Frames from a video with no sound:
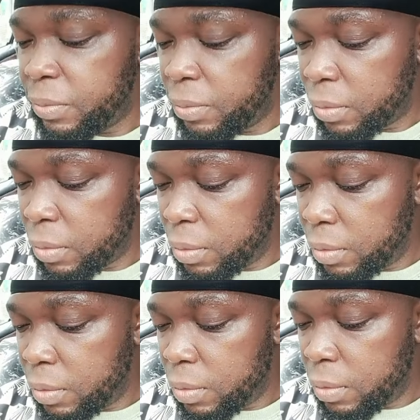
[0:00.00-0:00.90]

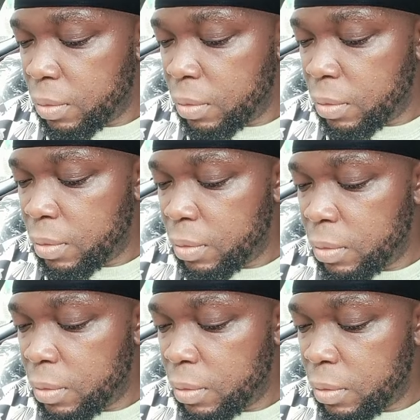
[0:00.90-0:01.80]

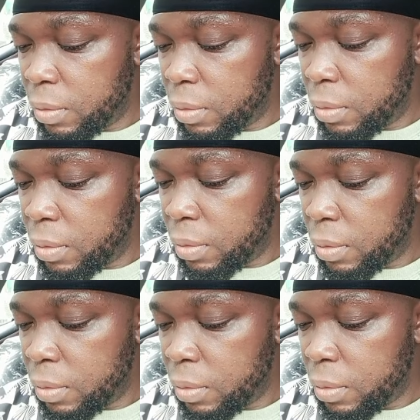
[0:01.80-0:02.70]

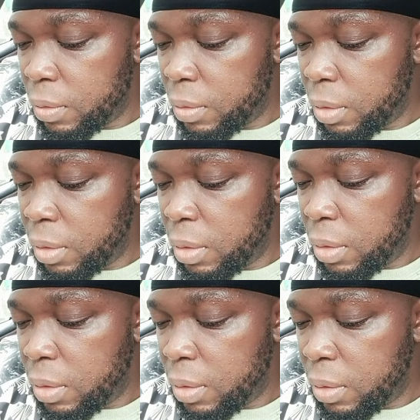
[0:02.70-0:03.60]

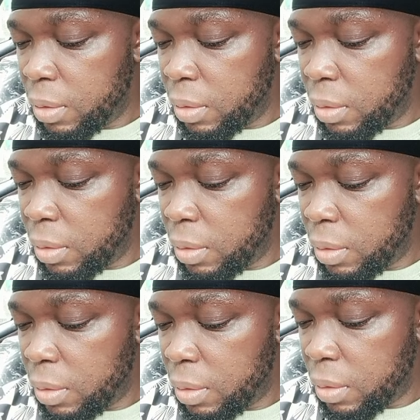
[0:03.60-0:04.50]

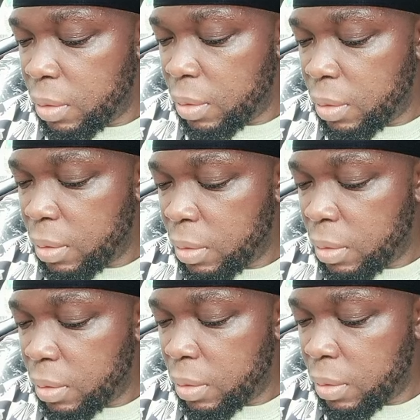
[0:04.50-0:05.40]

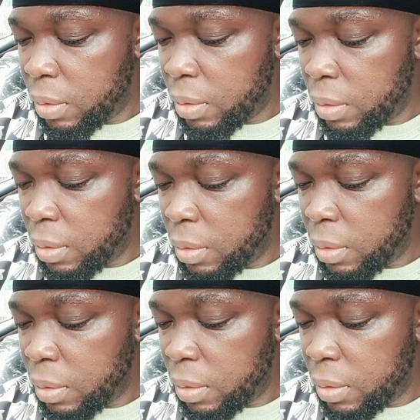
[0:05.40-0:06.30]

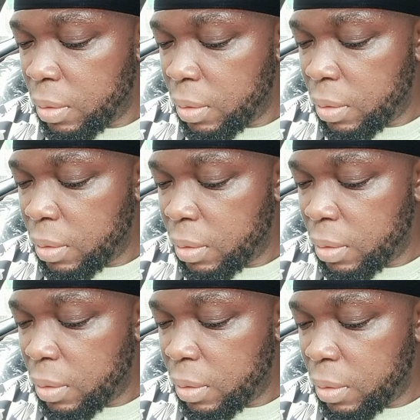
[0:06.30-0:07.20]

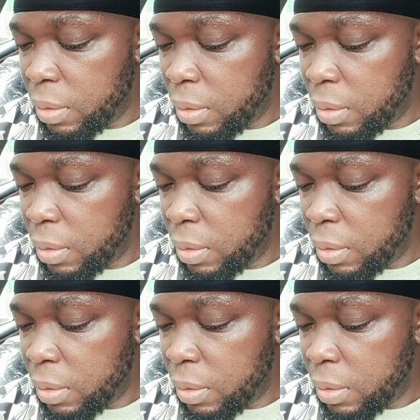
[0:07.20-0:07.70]
No one is speaking in this clip.